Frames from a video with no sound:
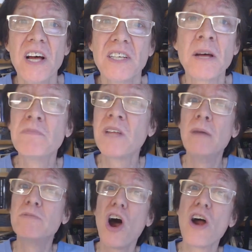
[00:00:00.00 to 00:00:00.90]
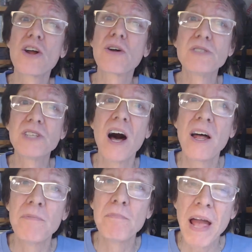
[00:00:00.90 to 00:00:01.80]
sometimes articles
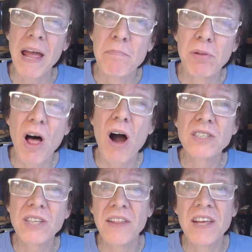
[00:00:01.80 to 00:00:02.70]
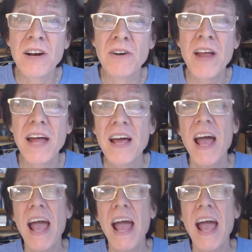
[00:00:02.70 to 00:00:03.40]
on and blogs on the internet,